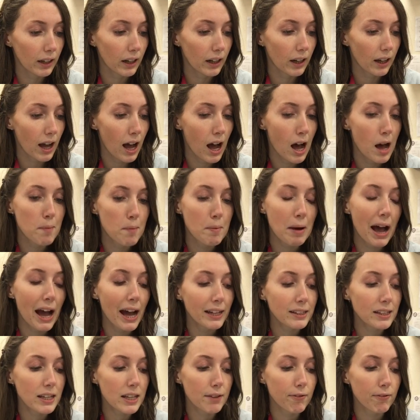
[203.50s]

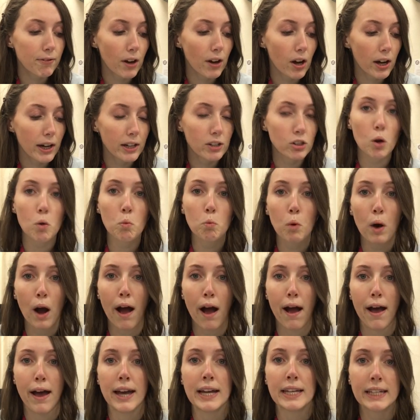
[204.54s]
had to find a
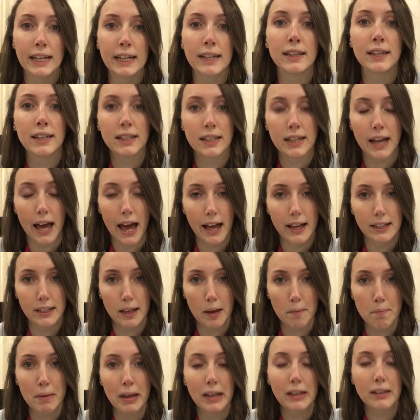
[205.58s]
word in the text
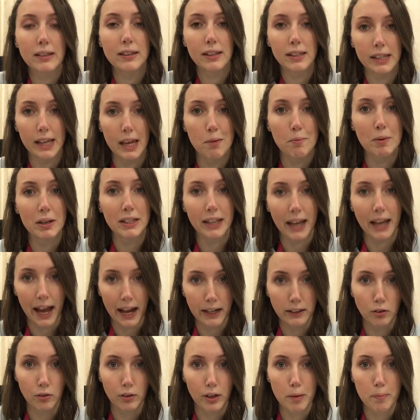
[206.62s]
that means the same as
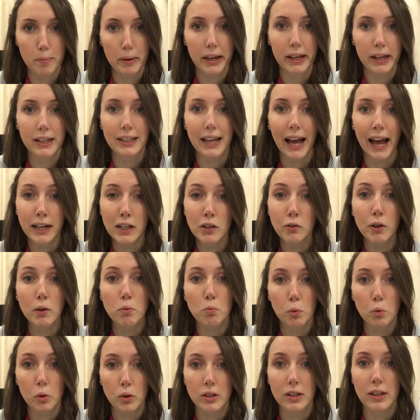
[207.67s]
angry, because angry
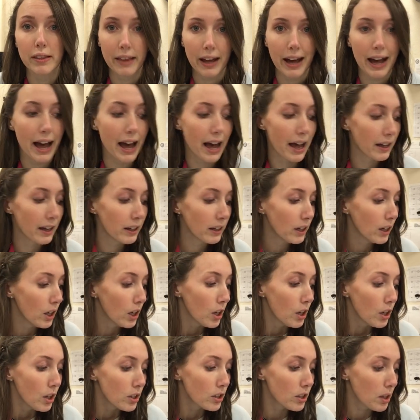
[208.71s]
wasn't there.
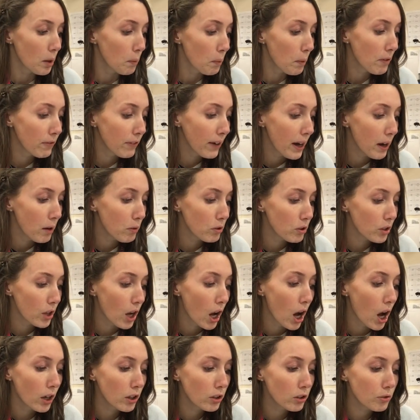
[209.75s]
So we found the
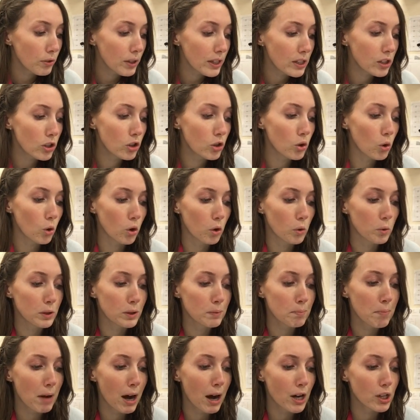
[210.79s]
hungry stork was
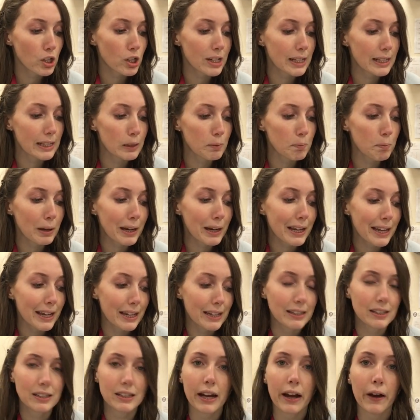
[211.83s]
much
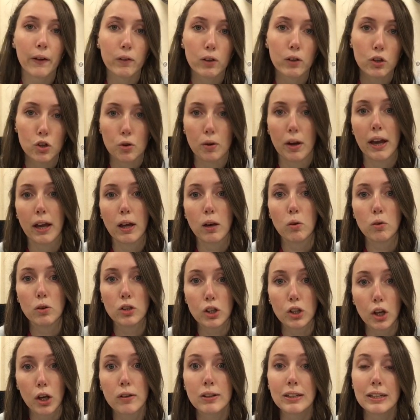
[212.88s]
displeased at the trick.
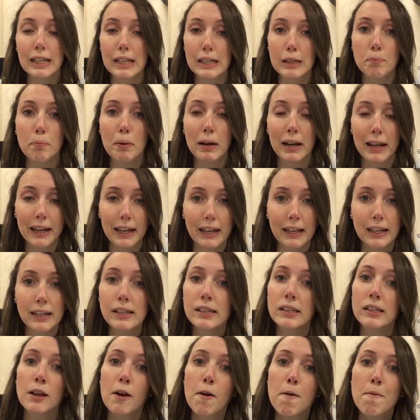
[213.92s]
So
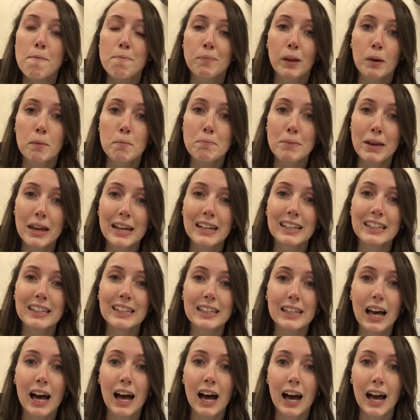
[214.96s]
displeased
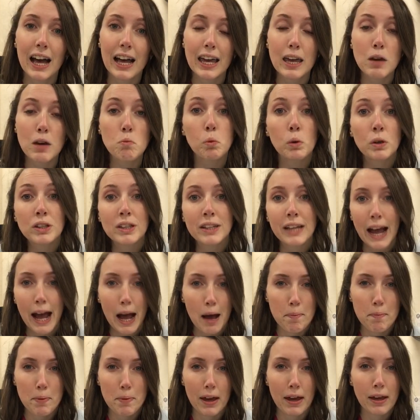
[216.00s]
means he wasn't
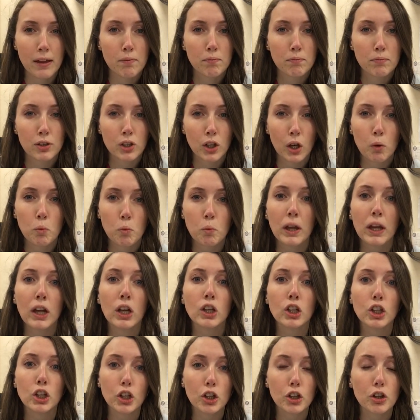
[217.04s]
happy. So we
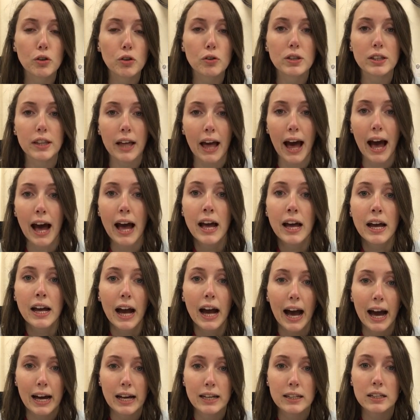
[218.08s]
can use that
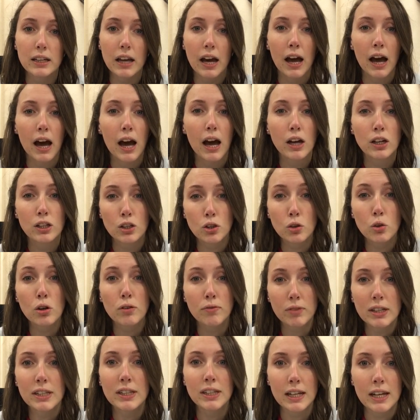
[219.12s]
as a sort of
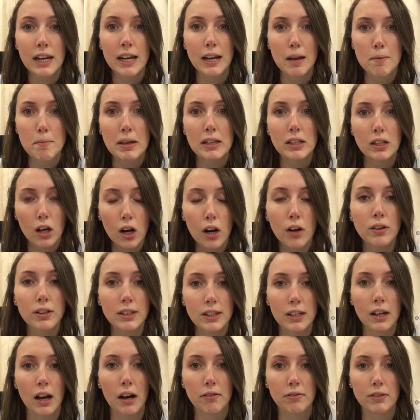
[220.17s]
a synonym. It's close
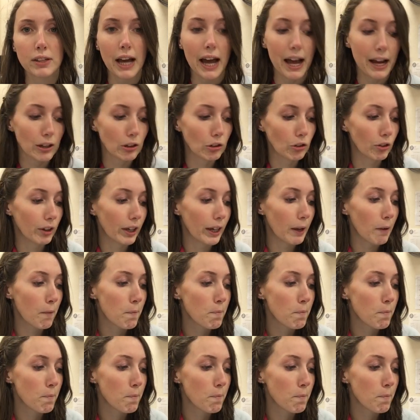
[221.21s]
enough to angry.